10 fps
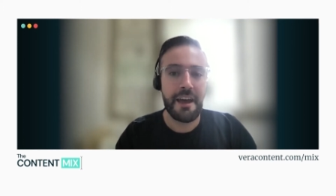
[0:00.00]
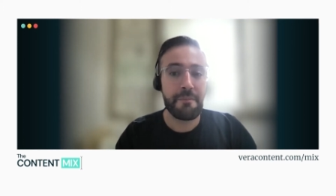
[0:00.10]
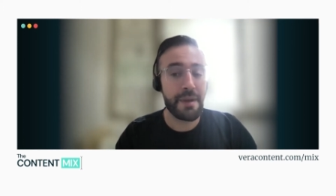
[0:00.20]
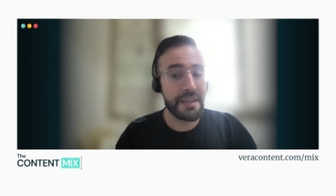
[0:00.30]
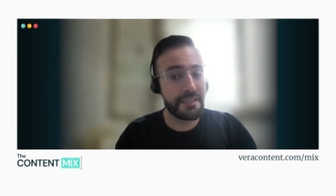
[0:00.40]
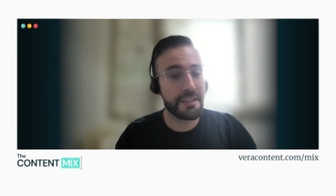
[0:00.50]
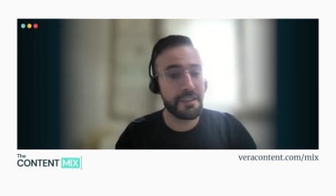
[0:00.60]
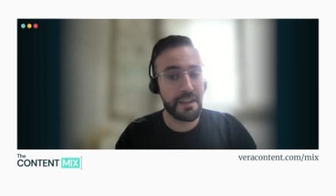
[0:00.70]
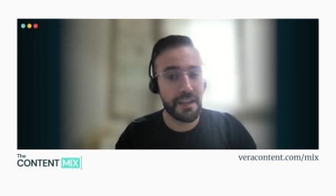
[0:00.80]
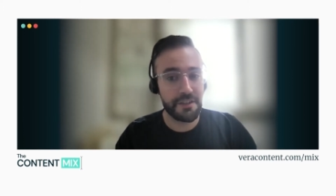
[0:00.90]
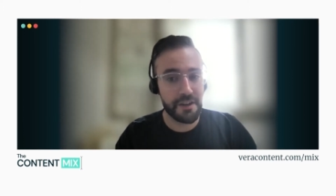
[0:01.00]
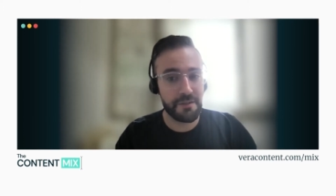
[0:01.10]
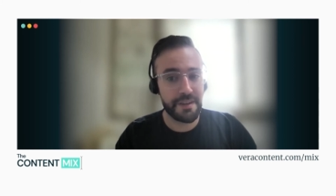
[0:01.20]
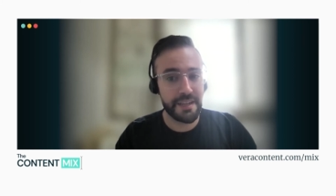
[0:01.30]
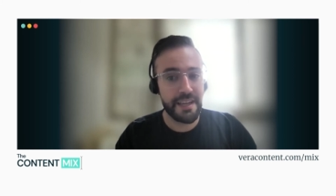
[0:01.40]
Based in
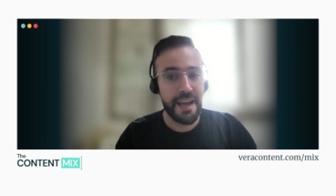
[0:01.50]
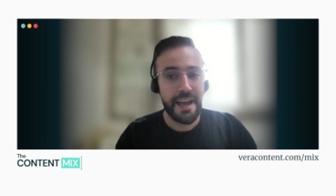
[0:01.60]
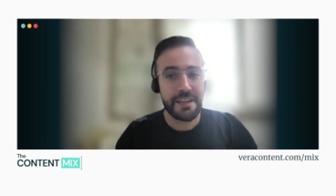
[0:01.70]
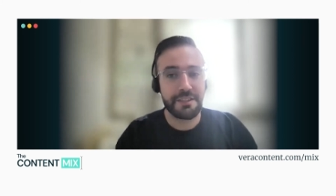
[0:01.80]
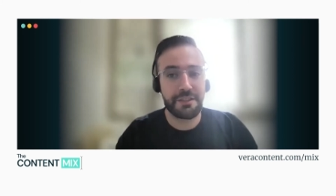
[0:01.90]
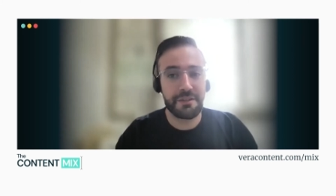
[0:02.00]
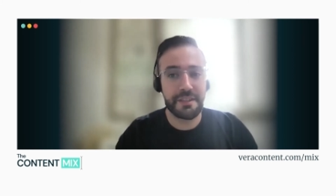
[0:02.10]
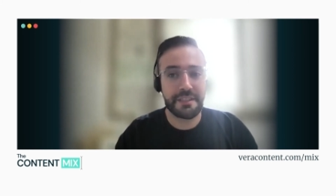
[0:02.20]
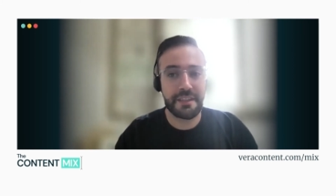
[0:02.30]
Germany, Stuart's